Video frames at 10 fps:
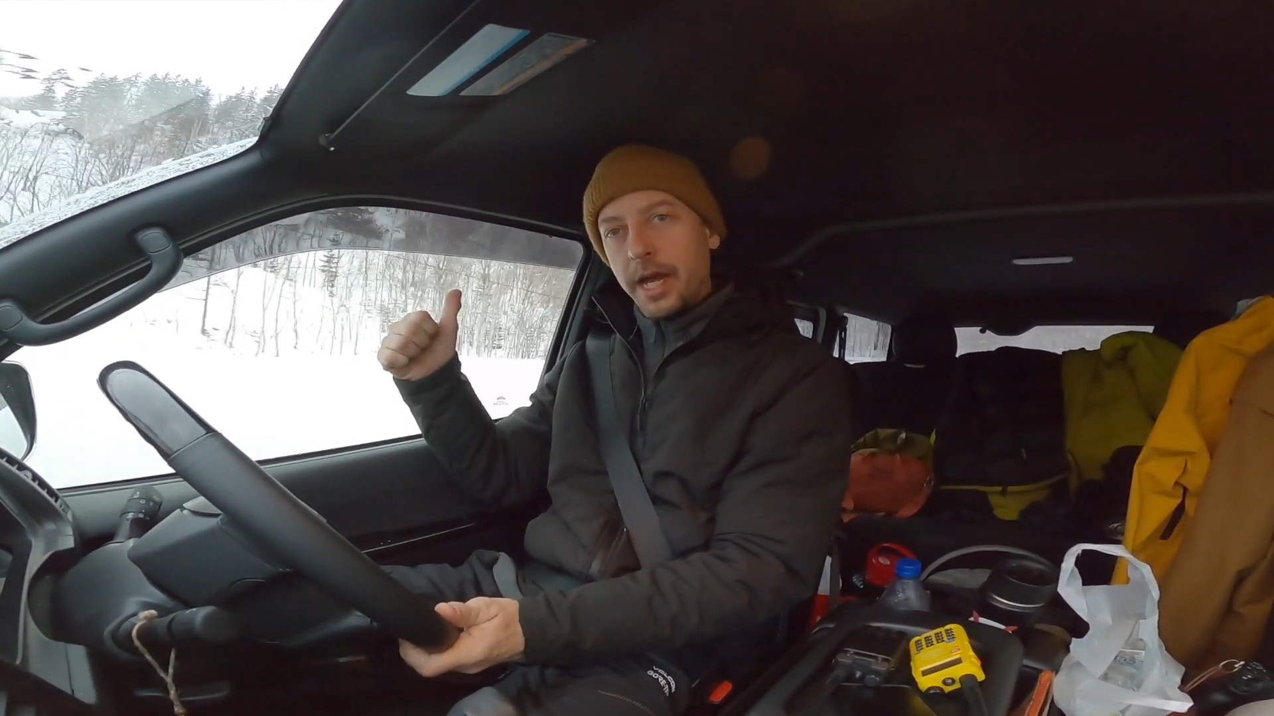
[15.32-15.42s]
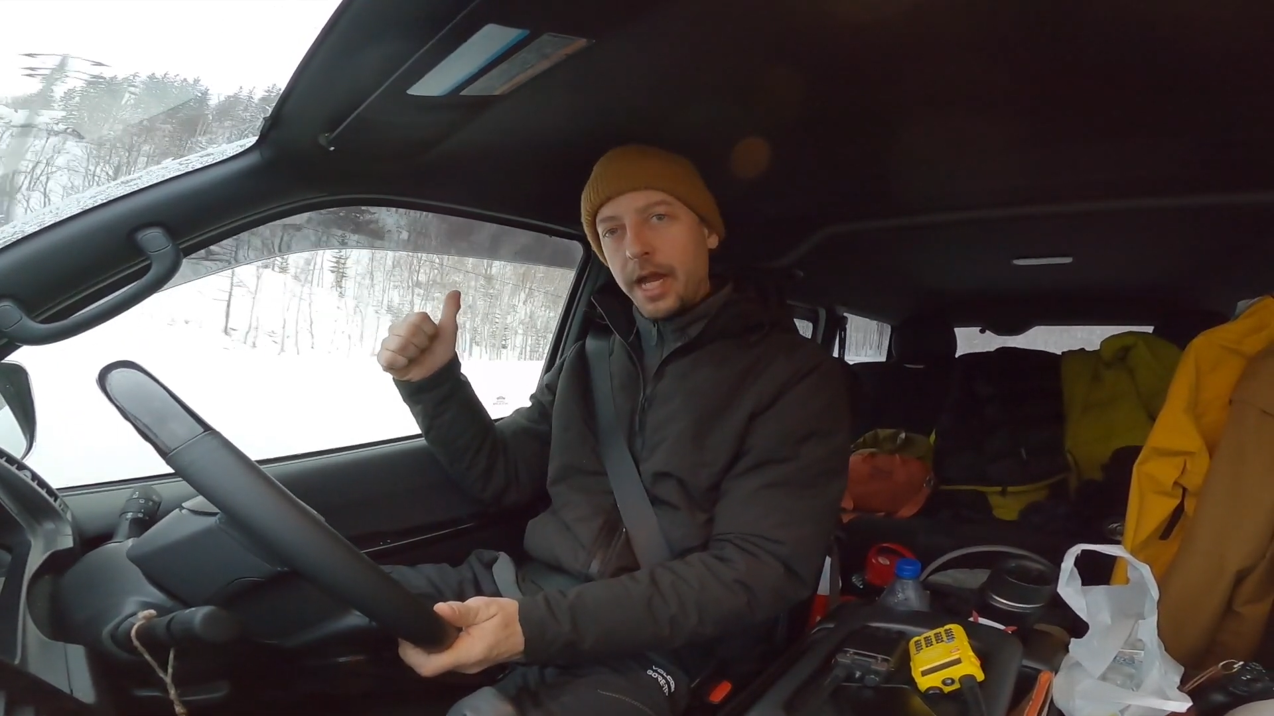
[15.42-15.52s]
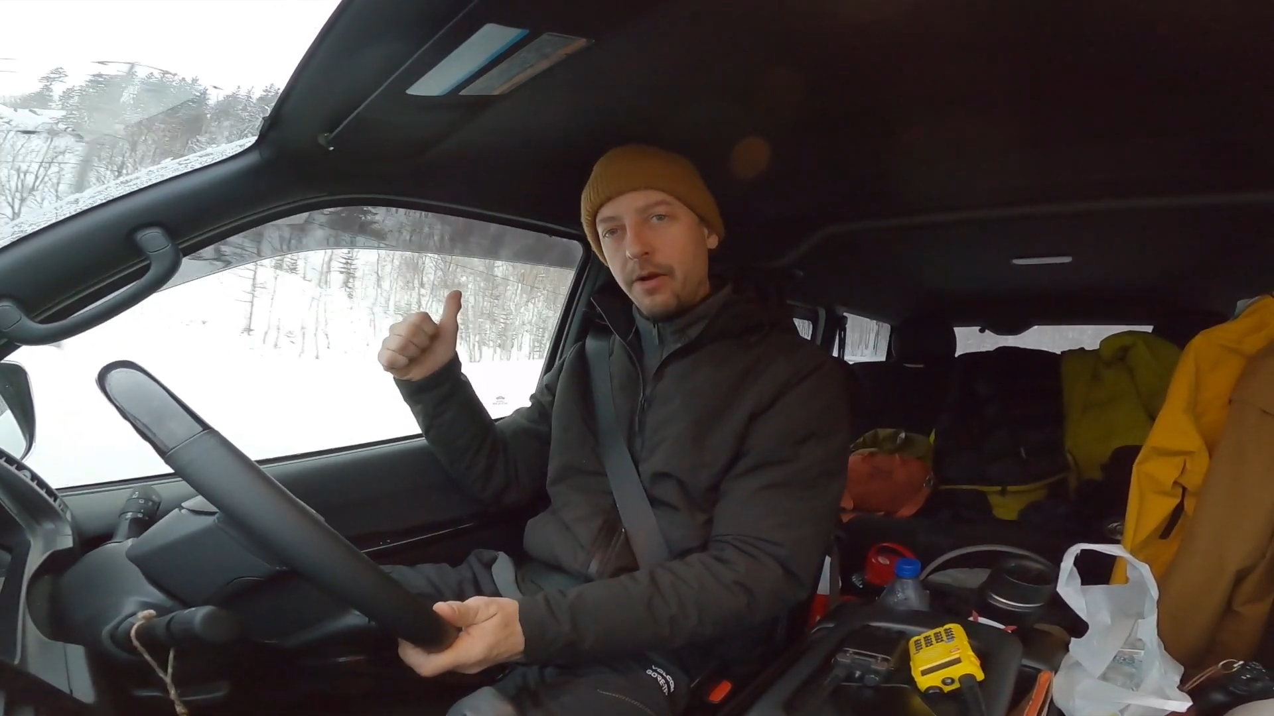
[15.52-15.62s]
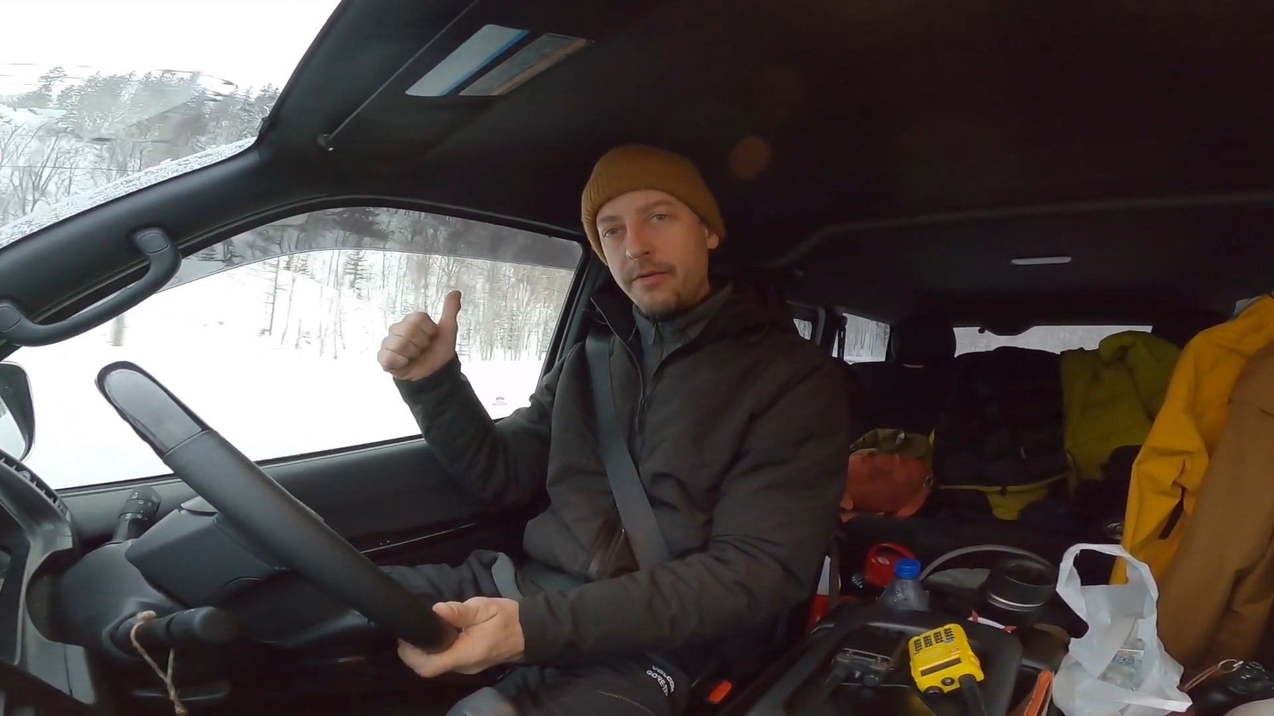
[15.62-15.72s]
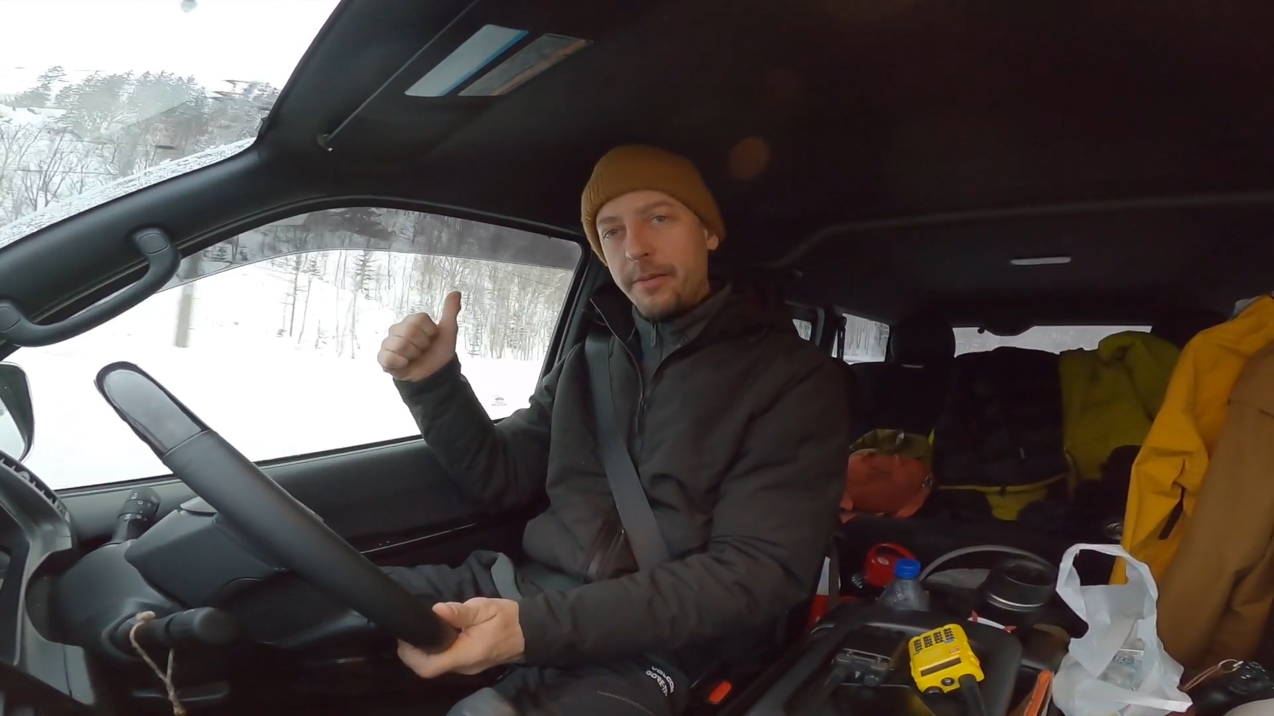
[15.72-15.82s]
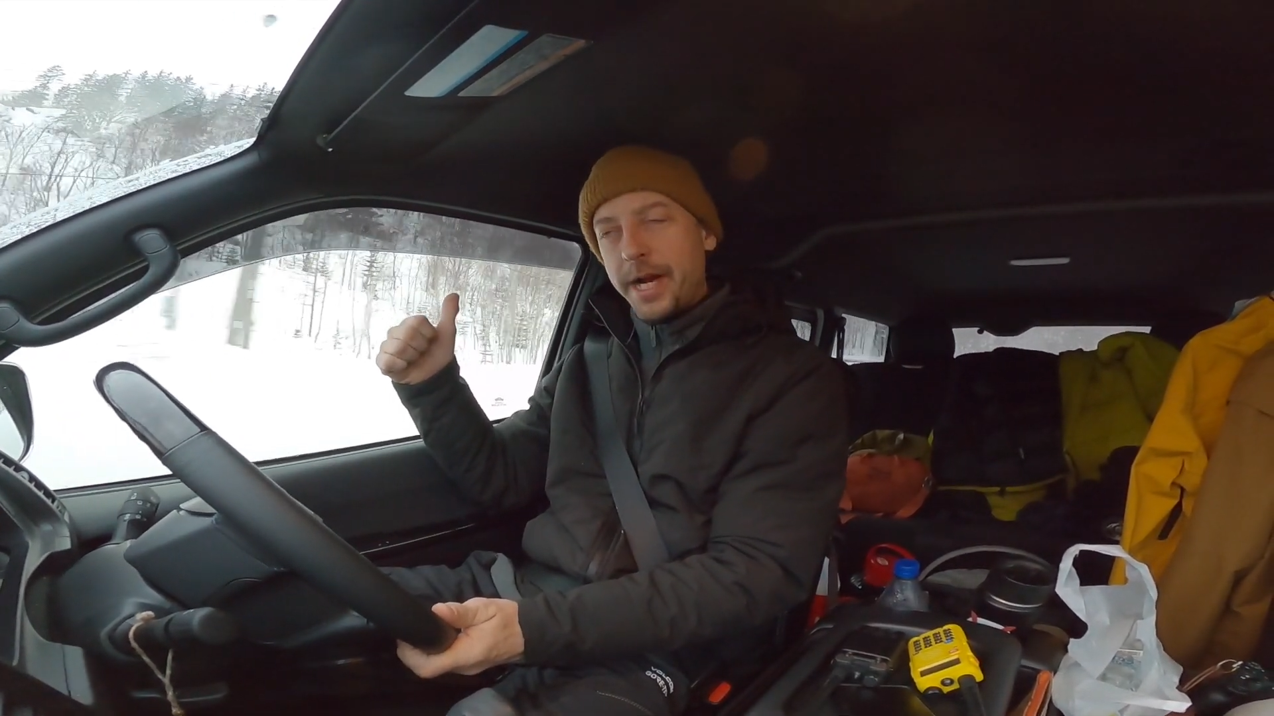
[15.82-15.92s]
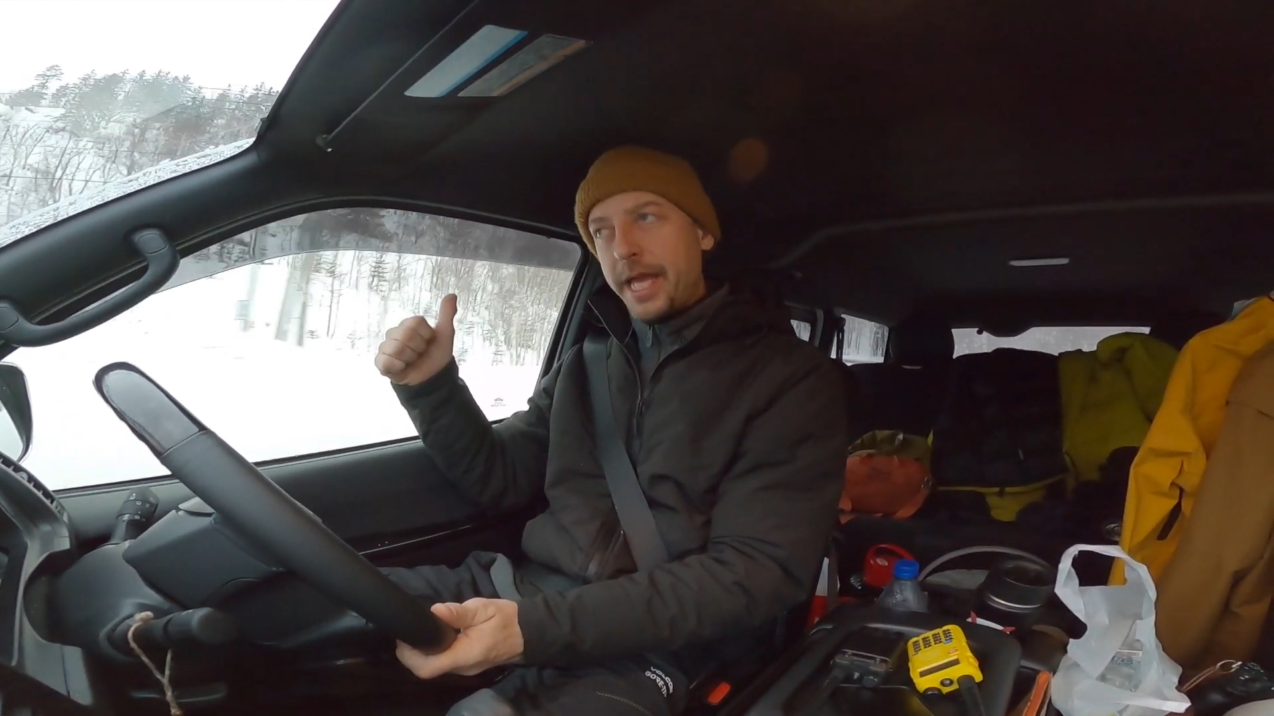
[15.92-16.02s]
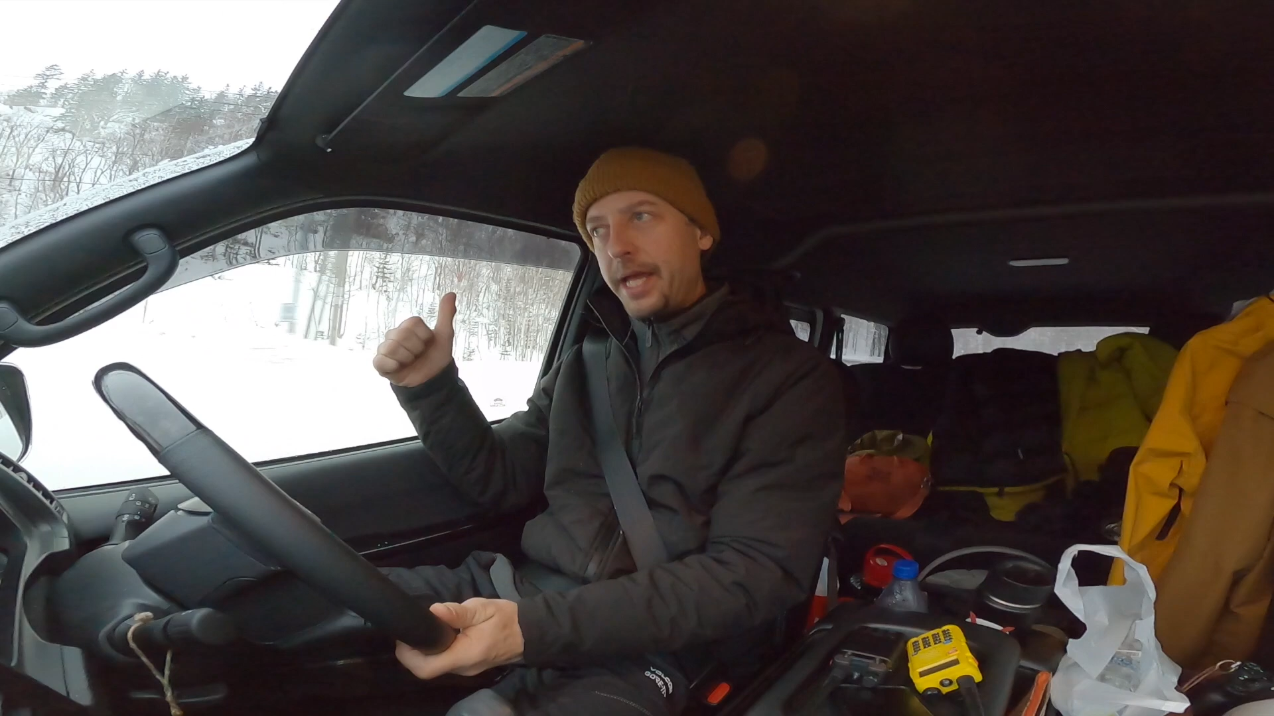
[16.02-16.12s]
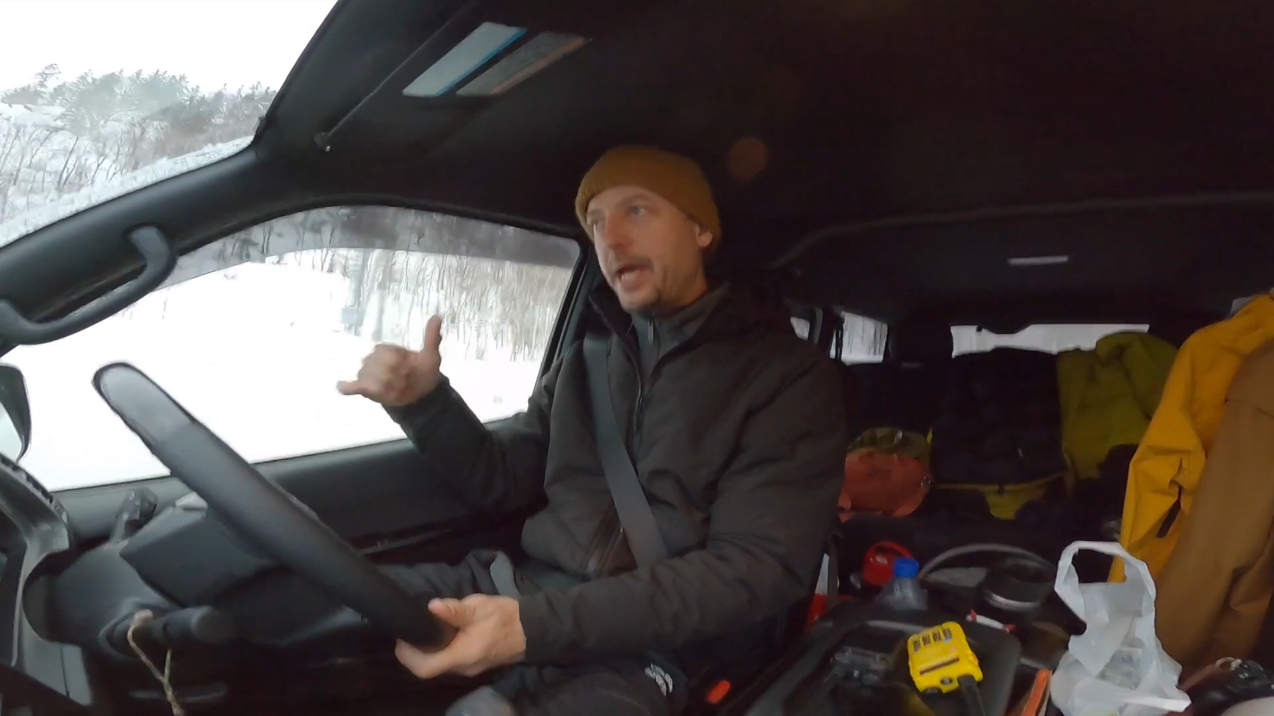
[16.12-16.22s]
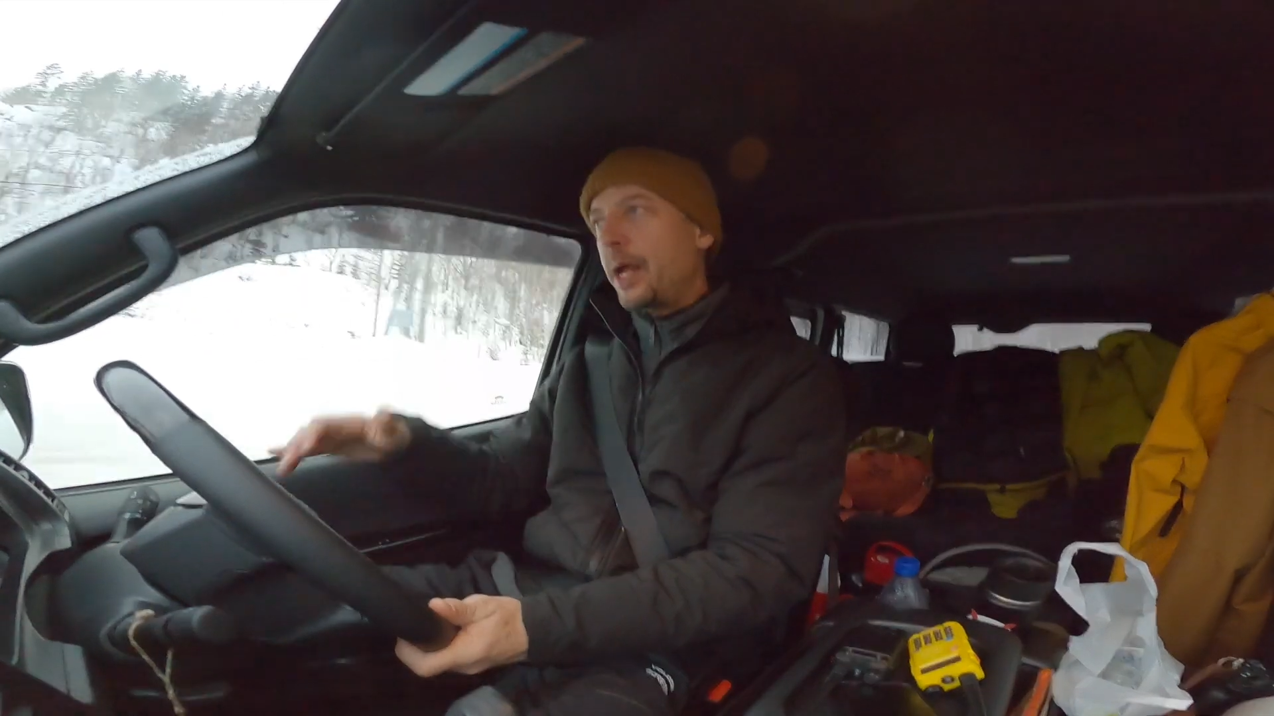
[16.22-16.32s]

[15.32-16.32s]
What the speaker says: Hello everybody,